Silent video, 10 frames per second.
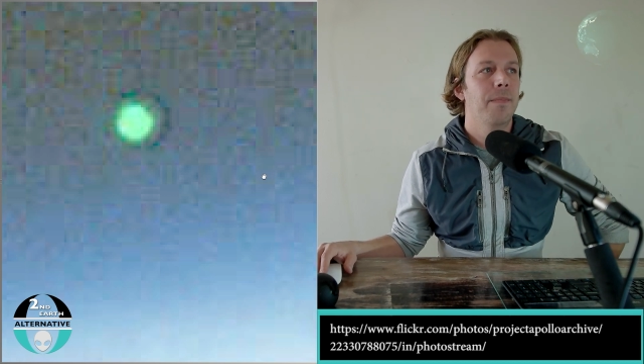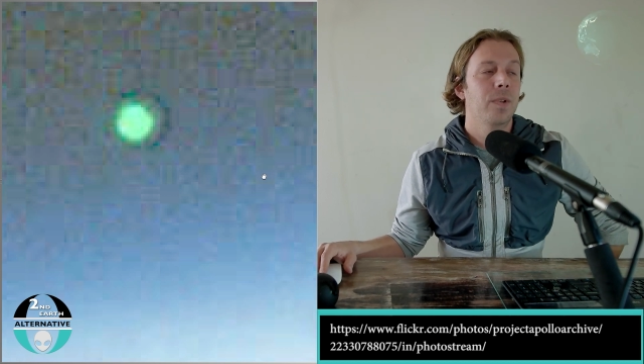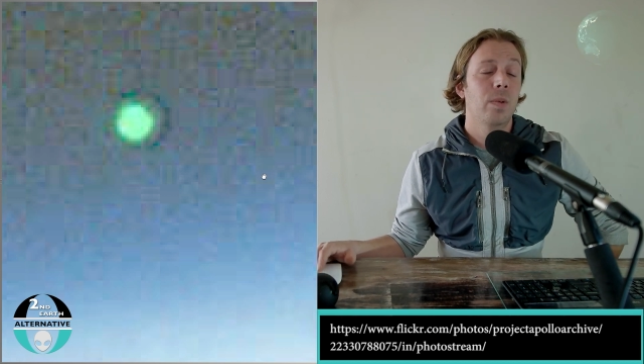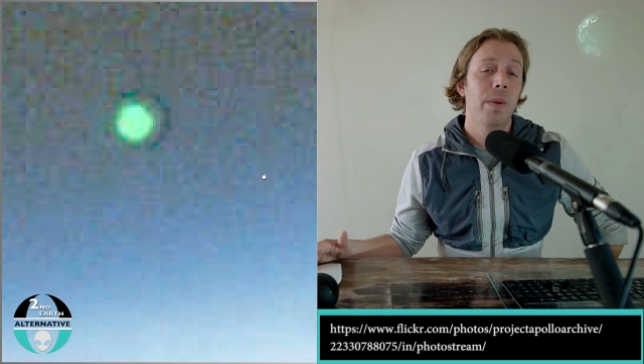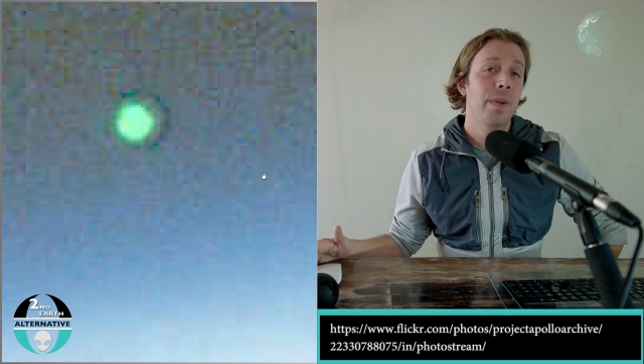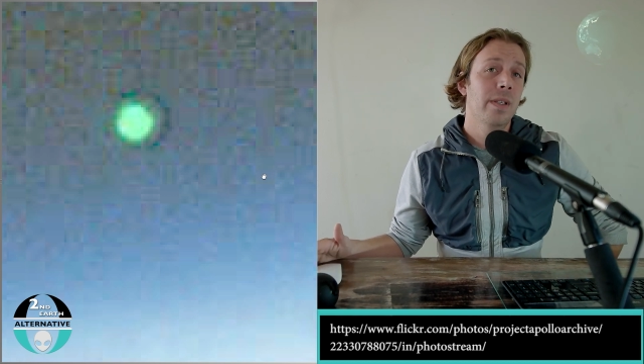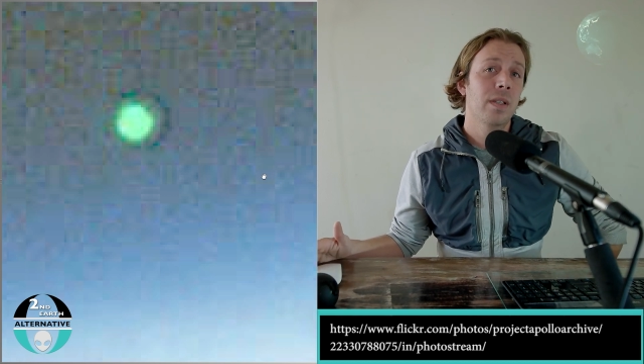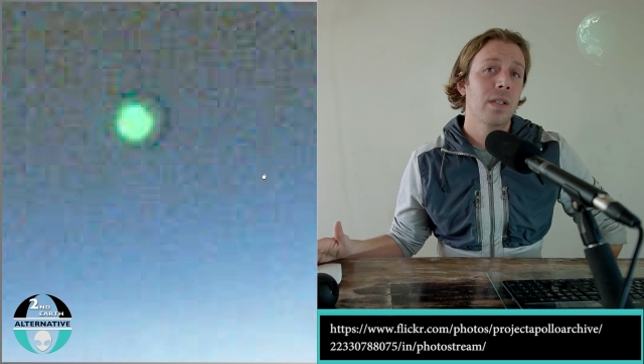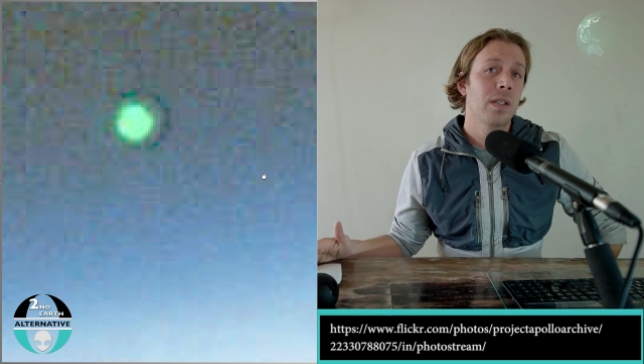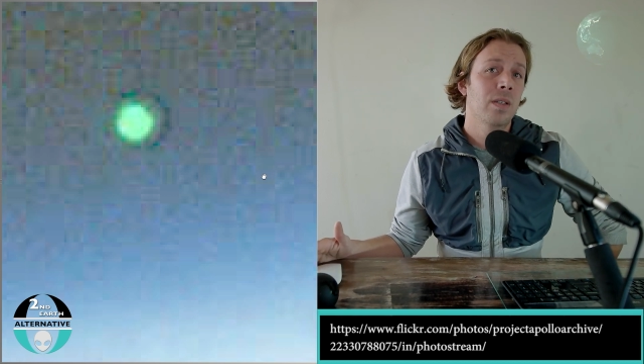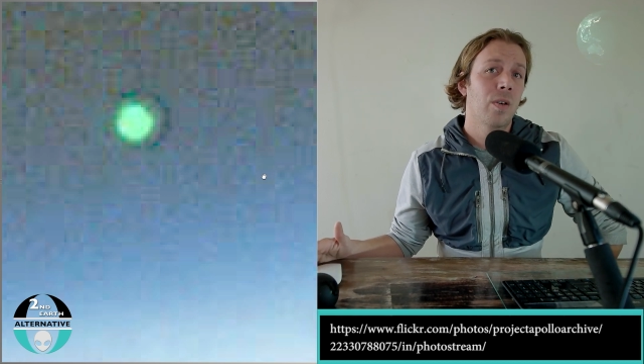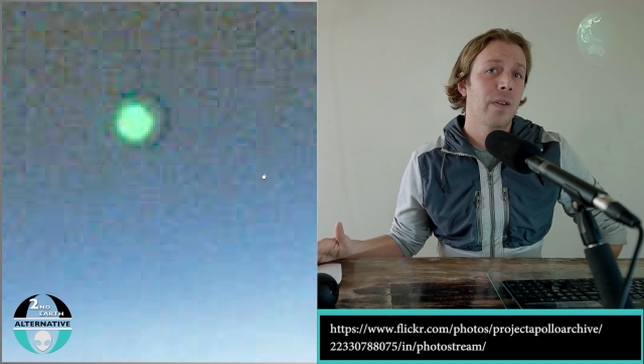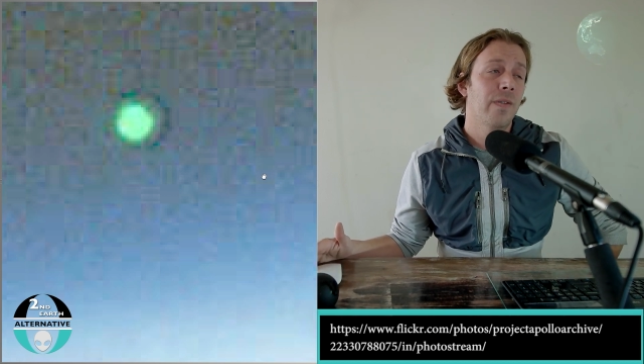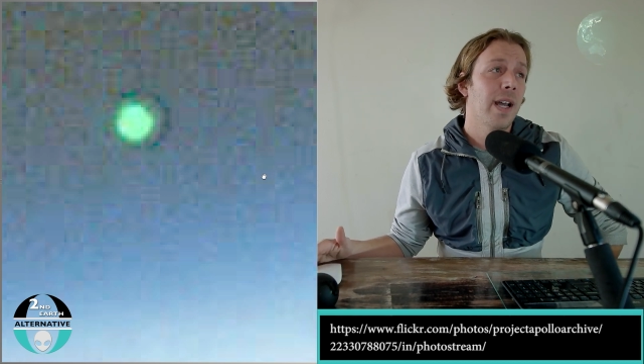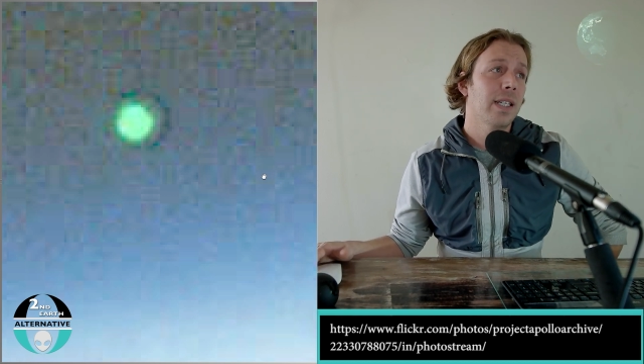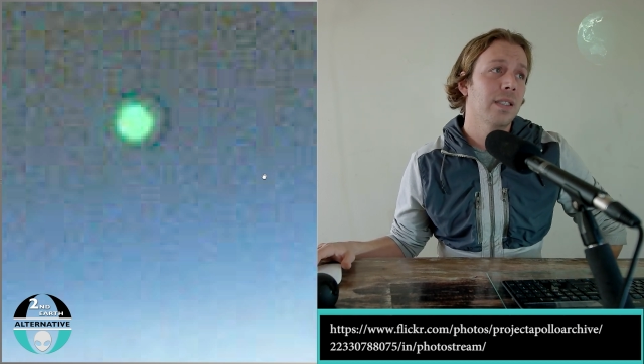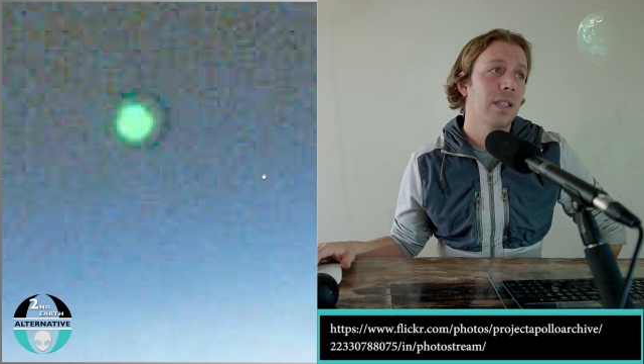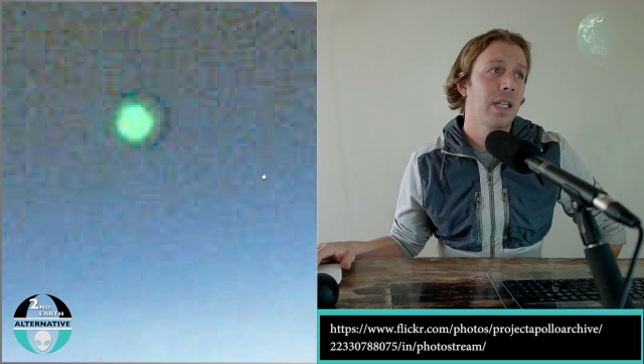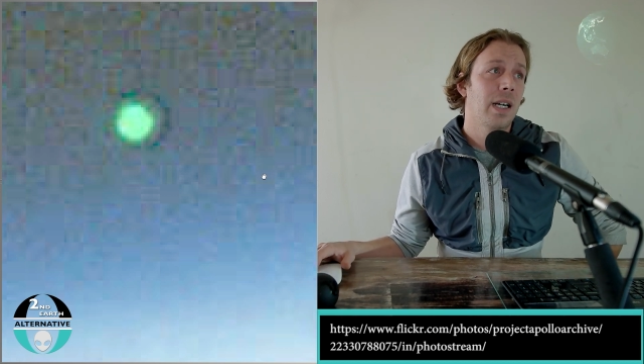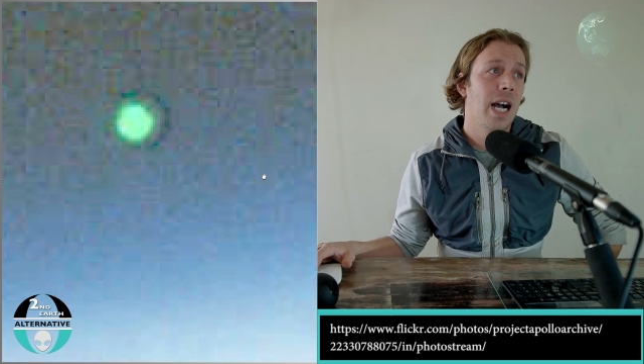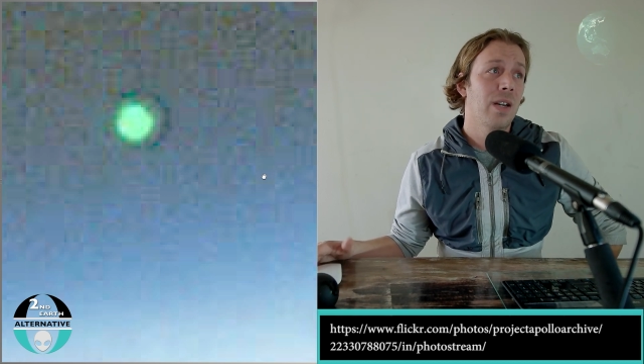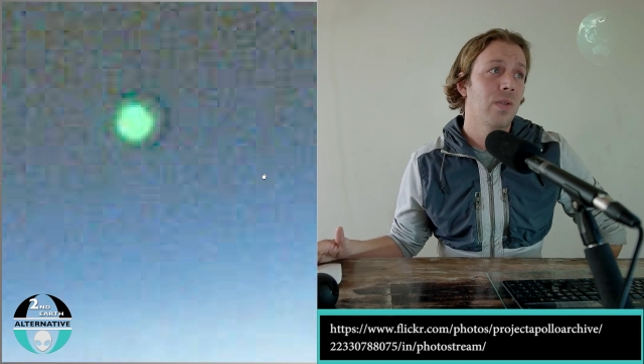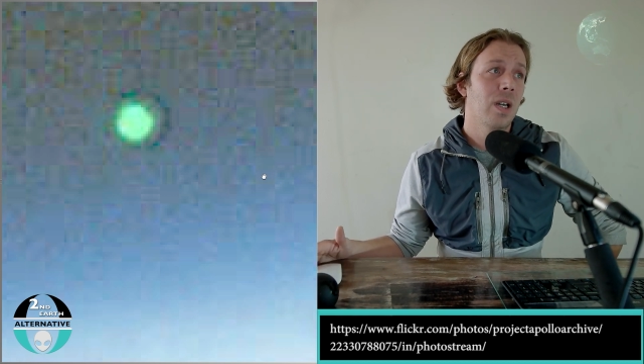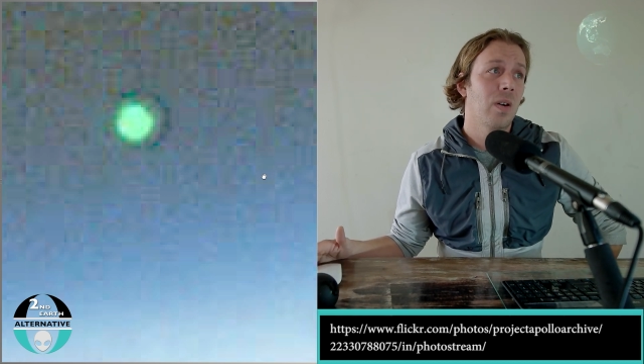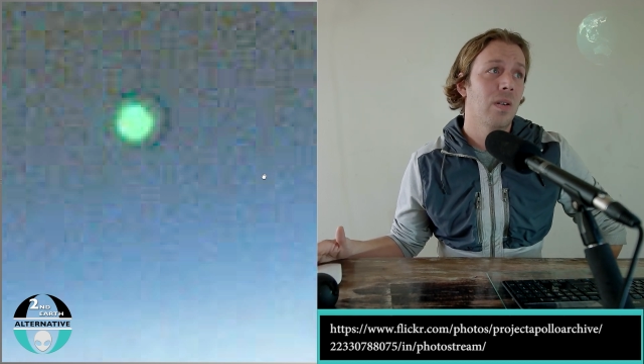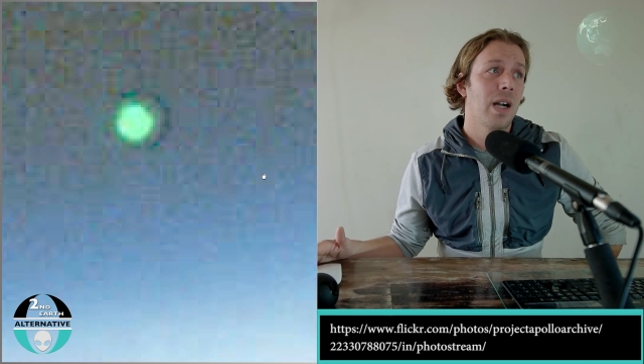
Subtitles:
So maybe it's an artifact. I don't know.